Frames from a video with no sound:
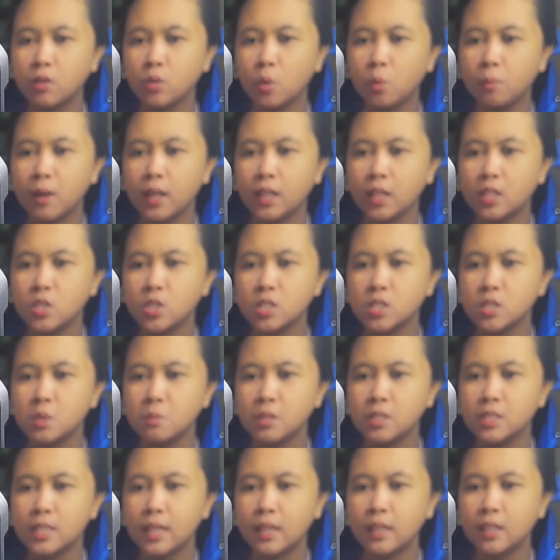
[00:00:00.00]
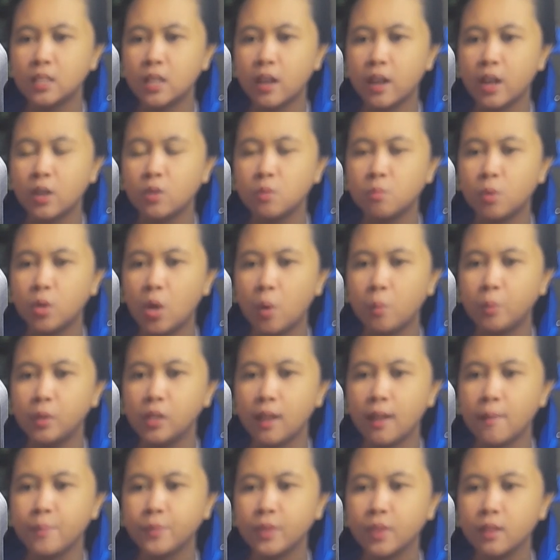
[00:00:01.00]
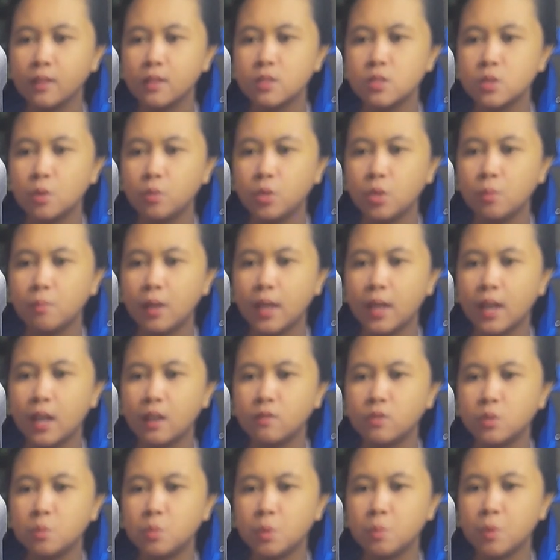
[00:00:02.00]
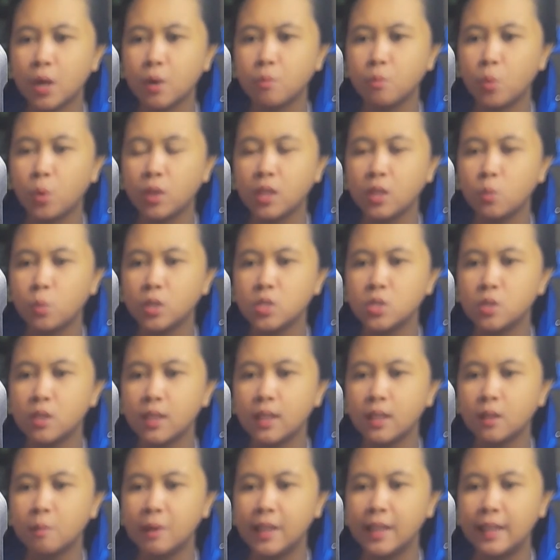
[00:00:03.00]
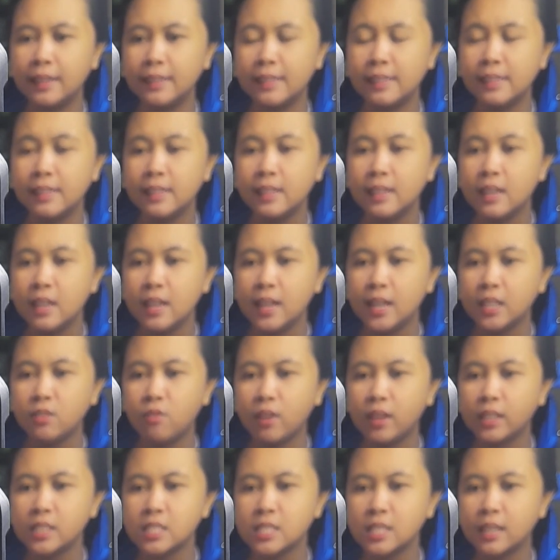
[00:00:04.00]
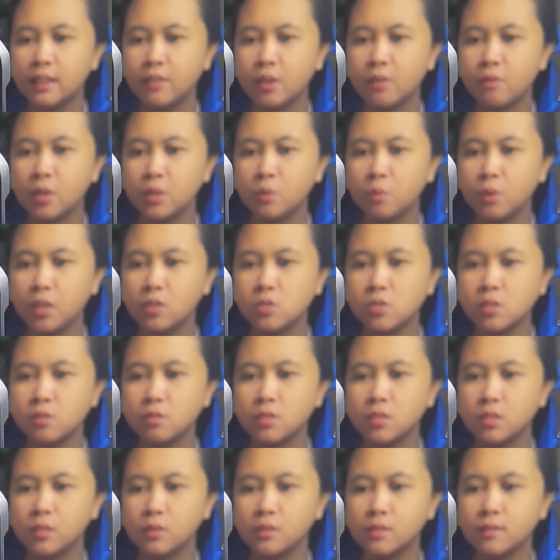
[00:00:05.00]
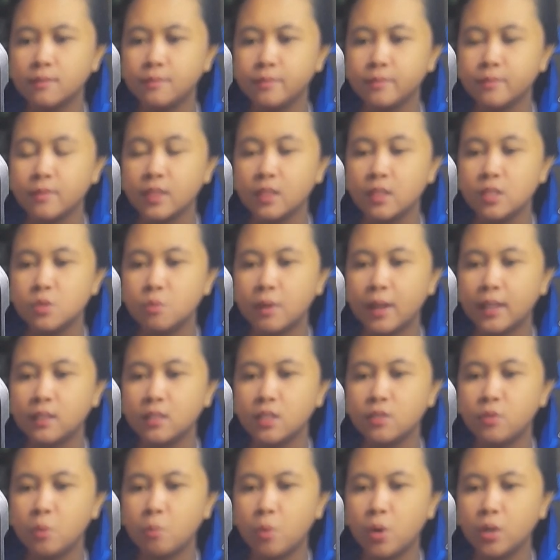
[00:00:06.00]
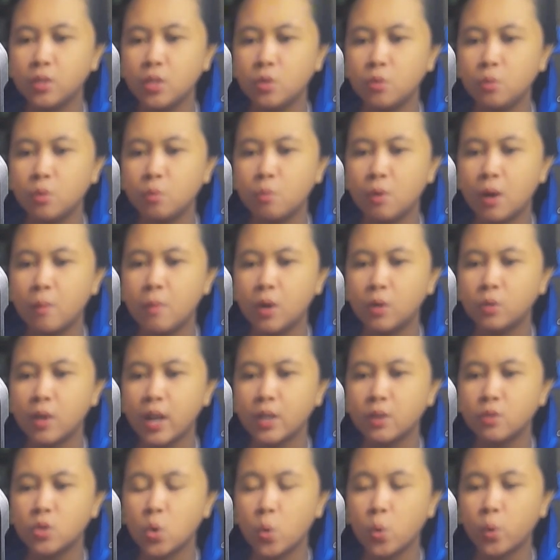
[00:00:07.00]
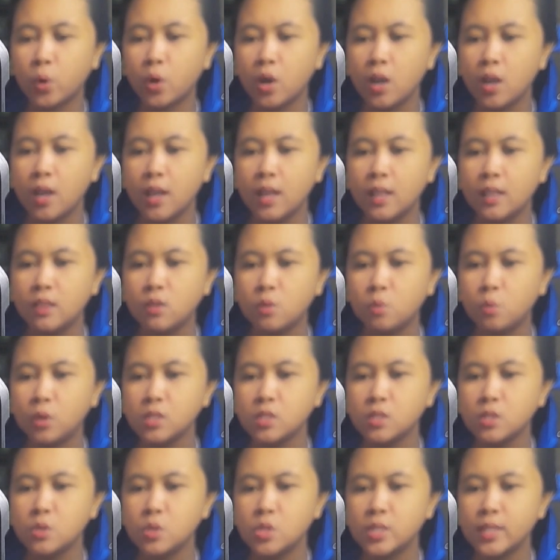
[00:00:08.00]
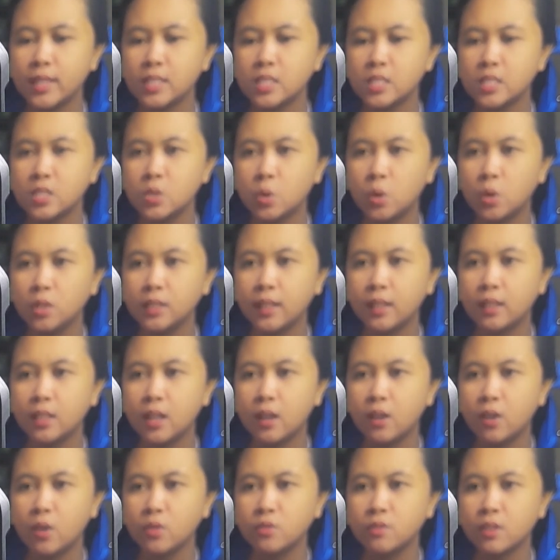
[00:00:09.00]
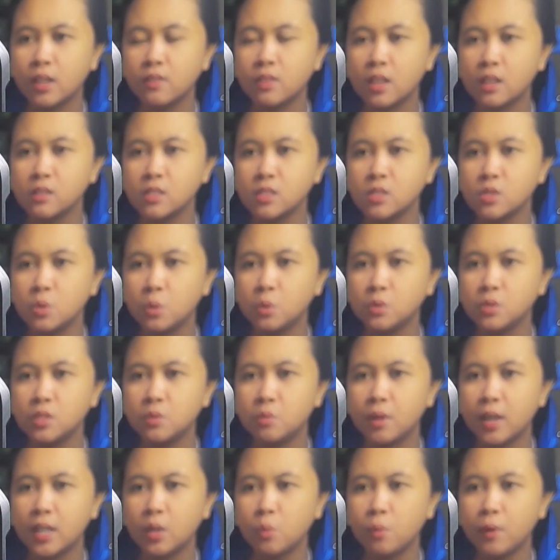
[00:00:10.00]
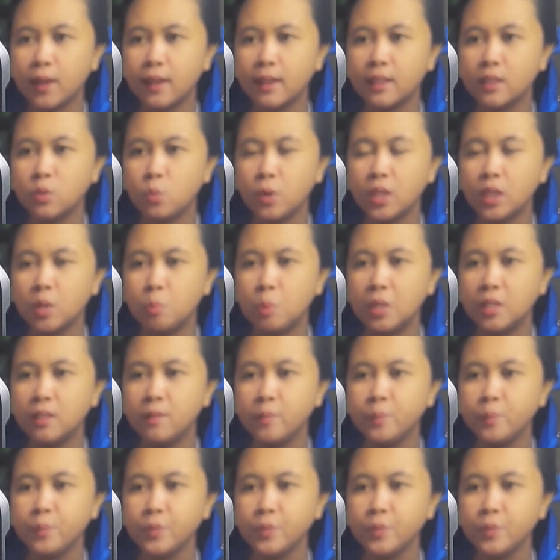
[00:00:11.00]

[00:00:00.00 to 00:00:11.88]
no money just to maintain an iron monopoly. So you may have to prepare more than what you think, my lady, advised Caravan with a serious look. He's right. If Lombardy knew about iron ore, there was a good chance he'd call in around 5,000 gold right away and win the bid.